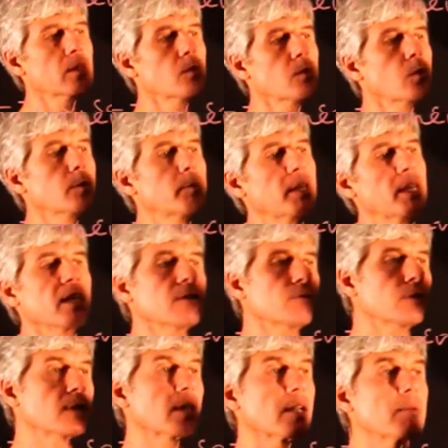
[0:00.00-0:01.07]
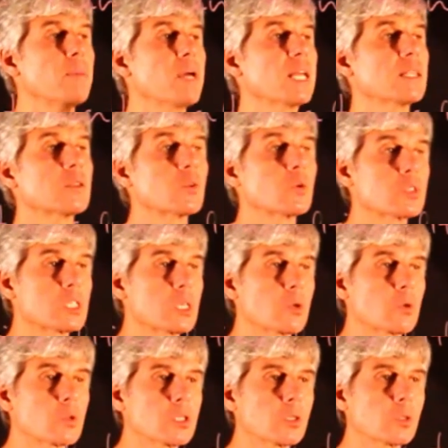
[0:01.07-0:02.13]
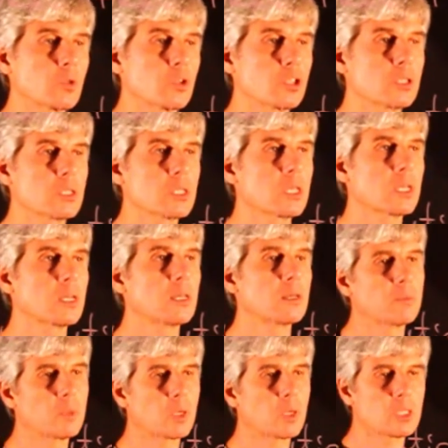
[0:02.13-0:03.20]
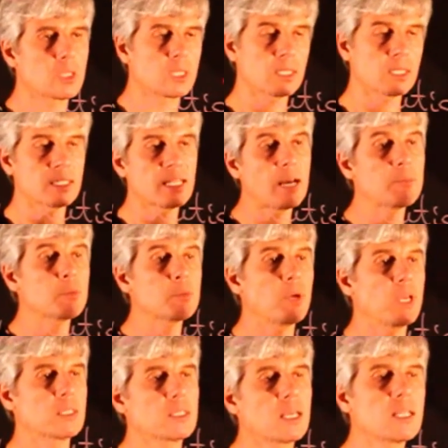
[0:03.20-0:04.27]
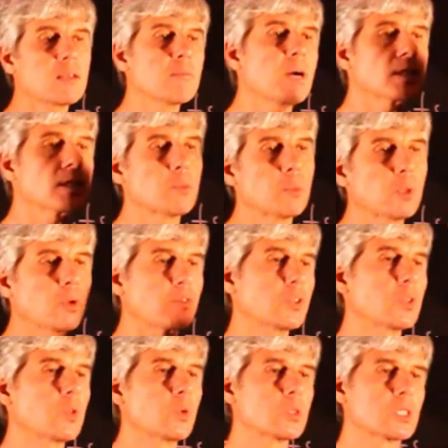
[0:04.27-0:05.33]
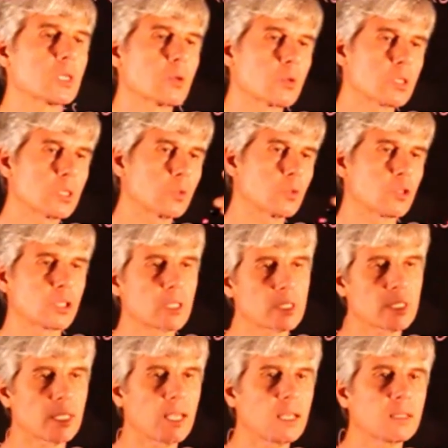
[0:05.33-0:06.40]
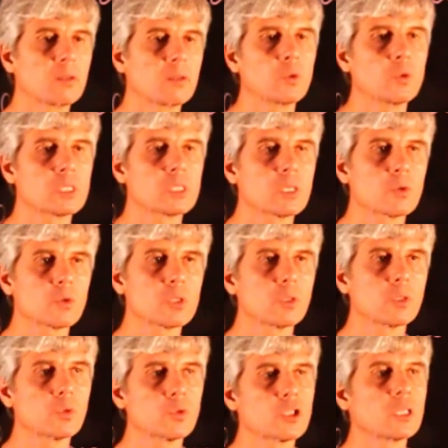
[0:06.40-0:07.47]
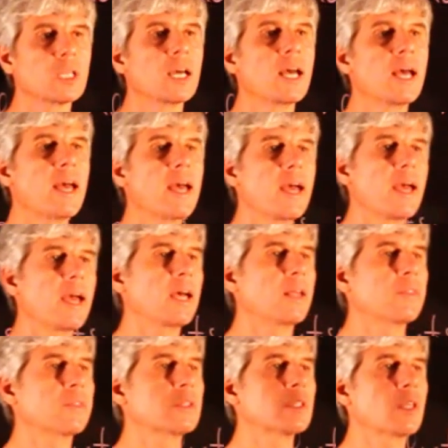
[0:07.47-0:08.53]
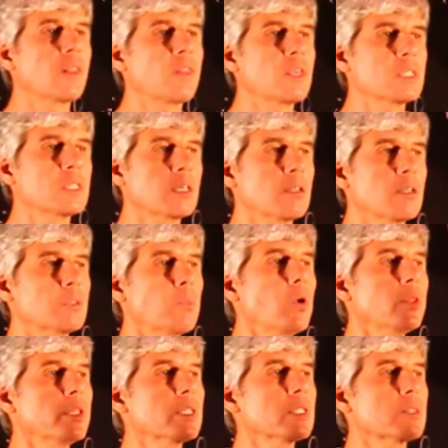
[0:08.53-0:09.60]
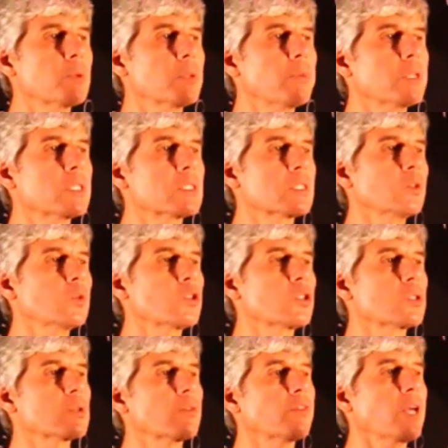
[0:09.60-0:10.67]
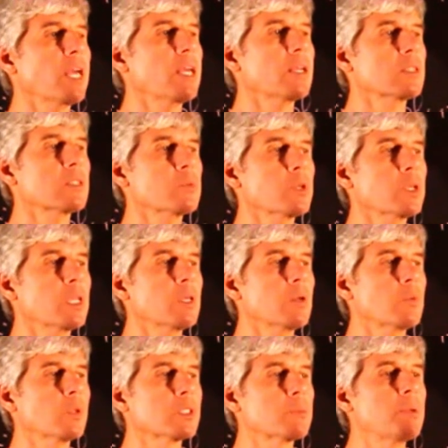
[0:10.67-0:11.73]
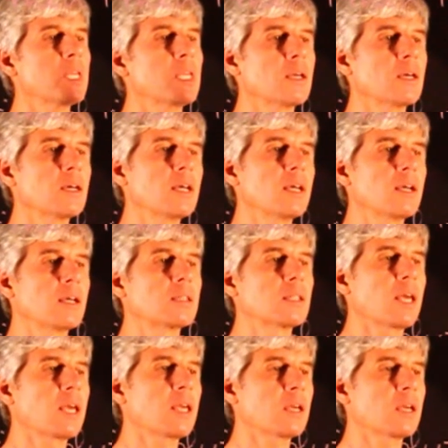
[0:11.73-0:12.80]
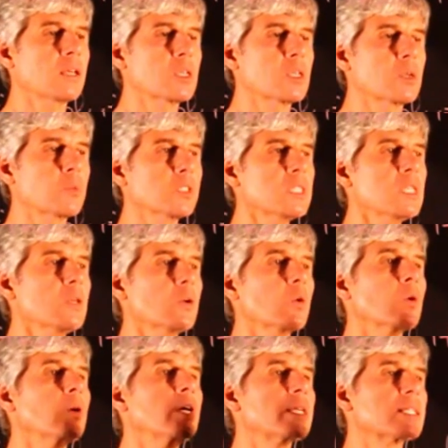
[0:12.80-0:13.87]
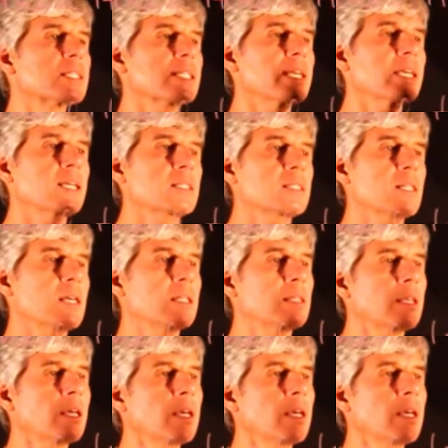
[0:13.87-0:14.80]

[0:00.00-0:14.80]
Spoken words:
there will be infinitely many non-zero solutions, because it's a subspace. Any multiple of a non-zero solution is again a non-zero solution. And this correspondence between solutions of AX equals B and AX equals 0 says that